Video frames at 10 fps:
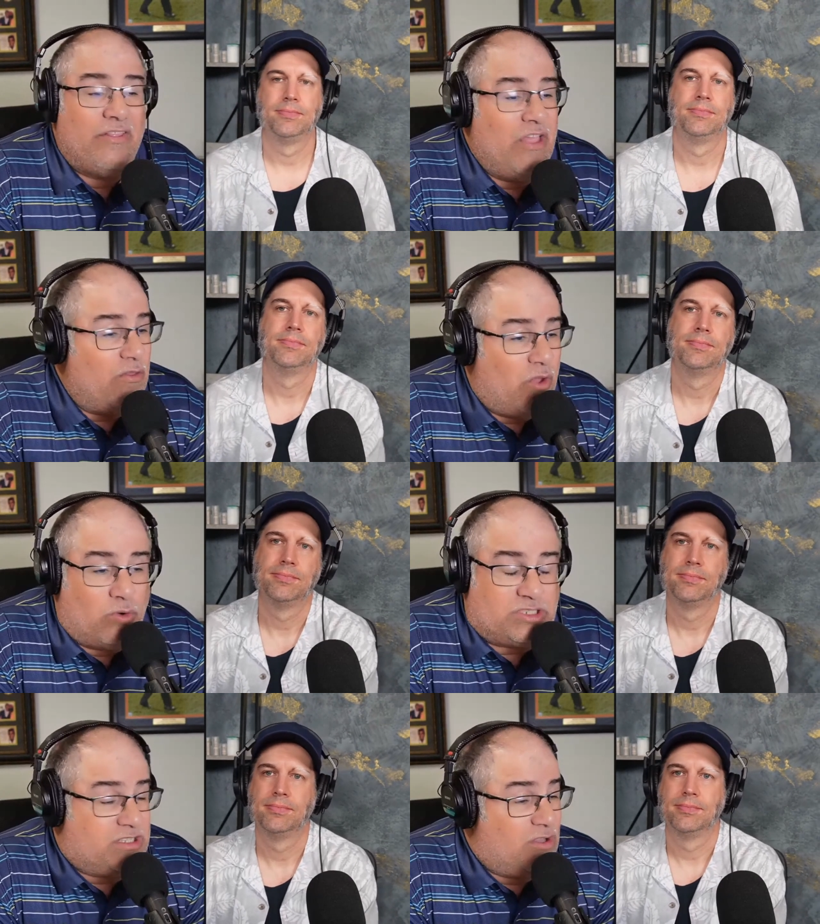Speaker 1: Th-
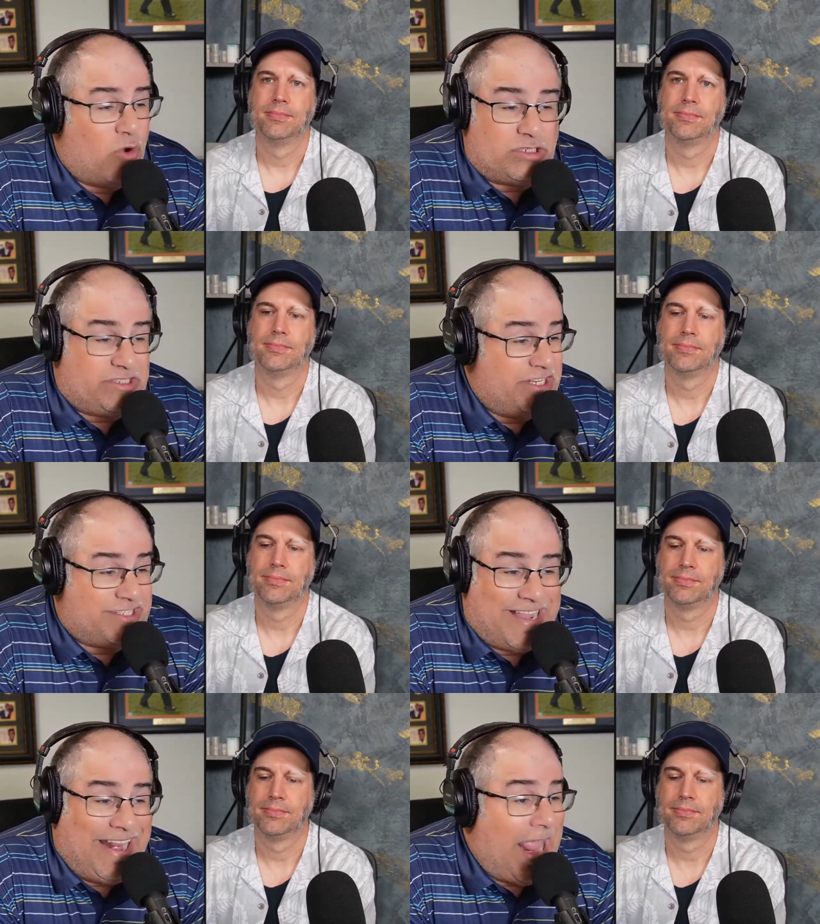those, those
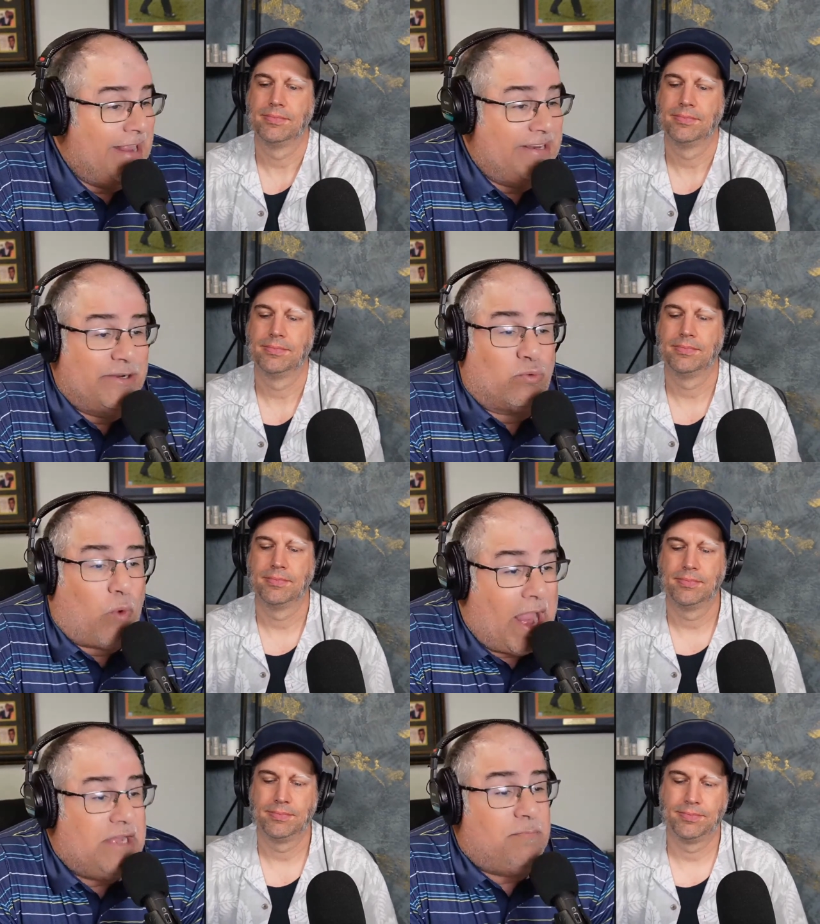just get handed
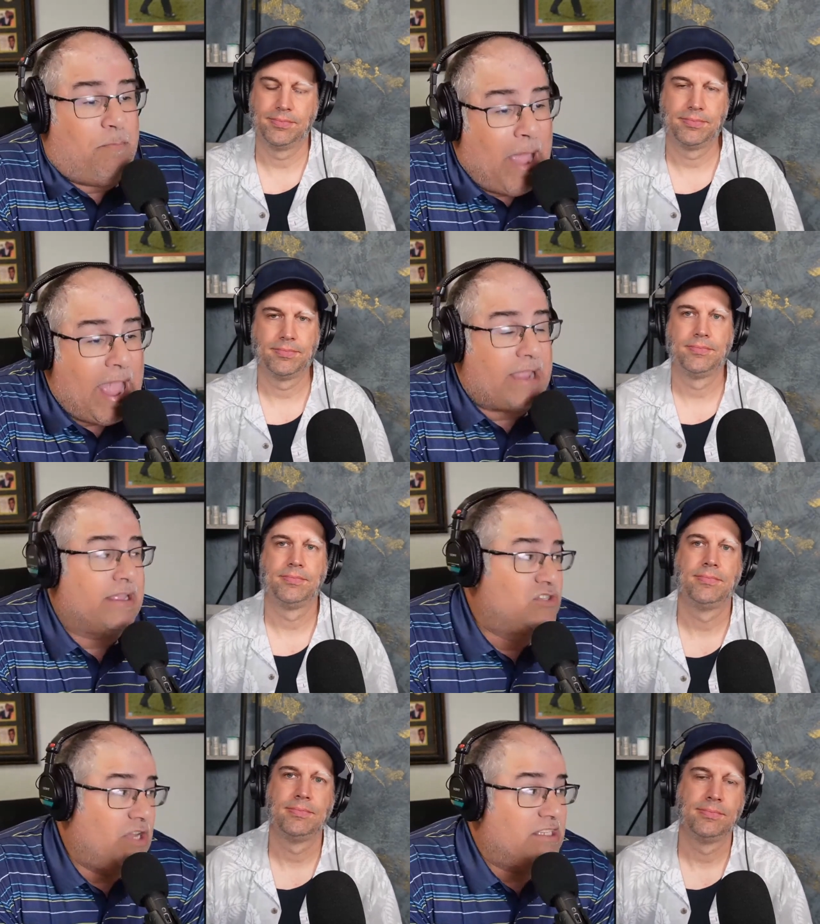right back.
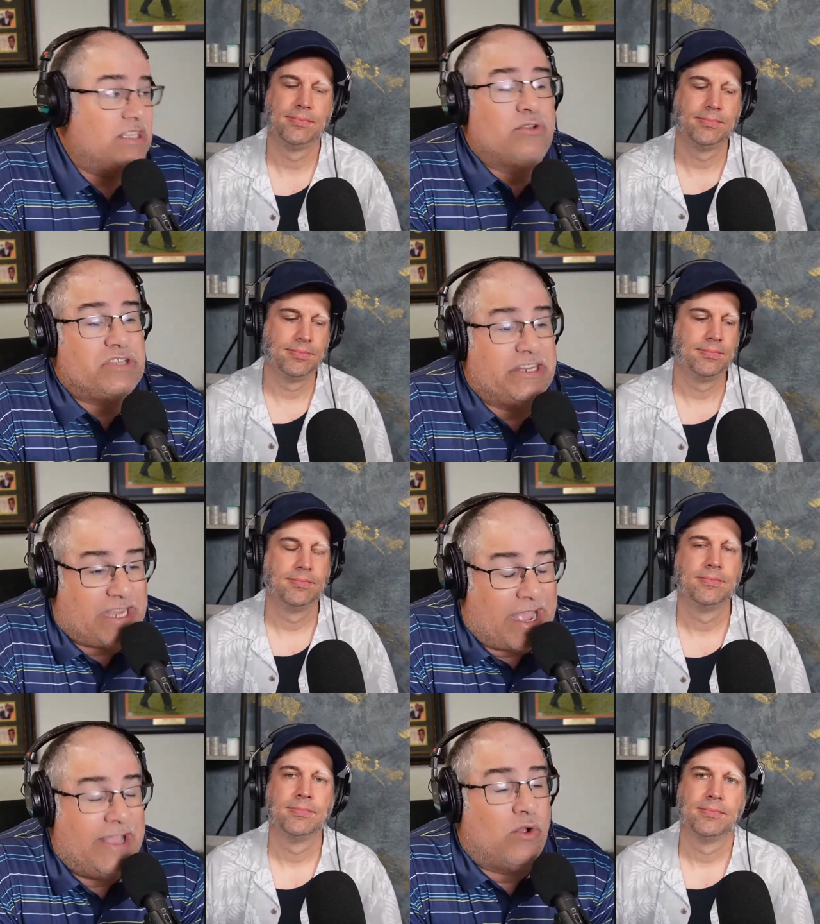And Jason, there's a
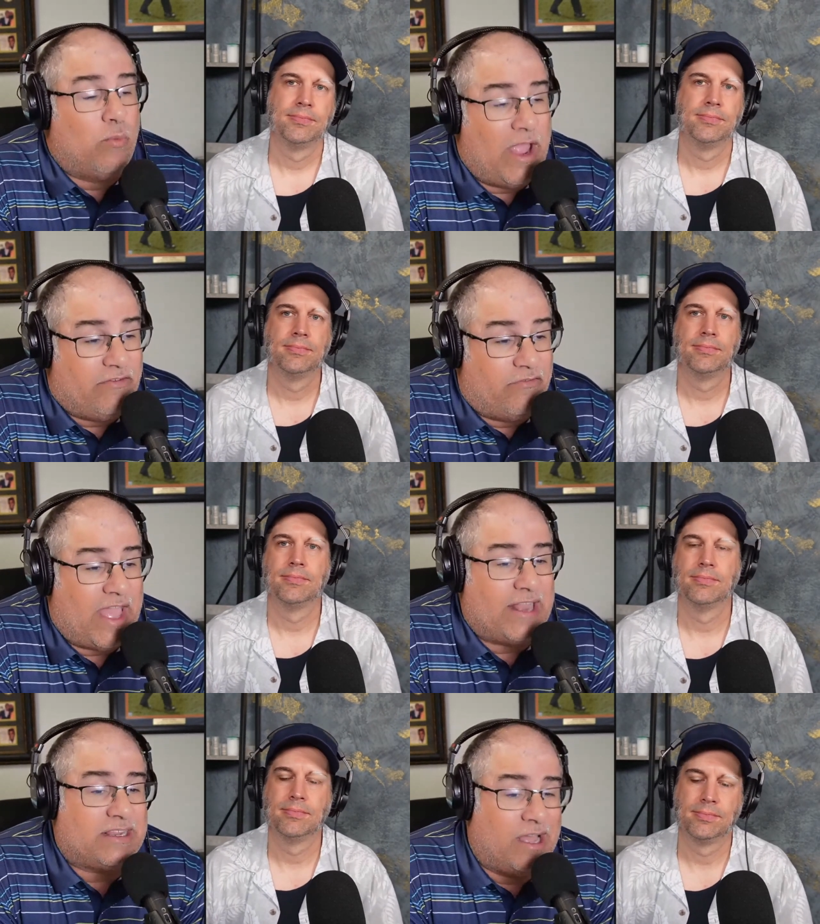tidal wave of
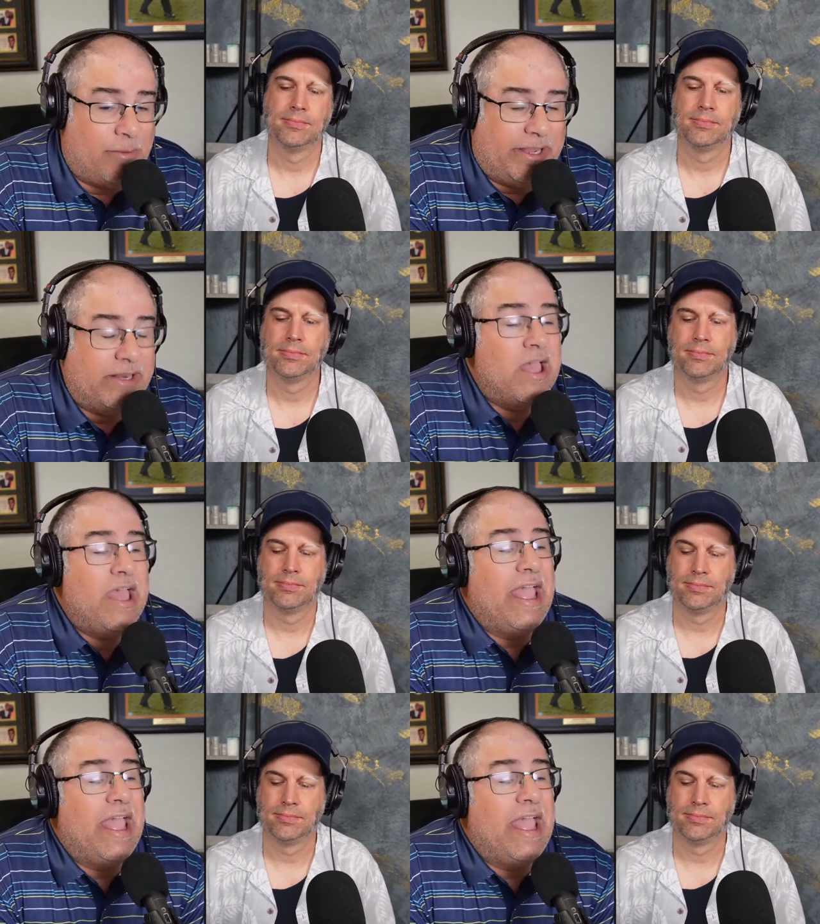that coming.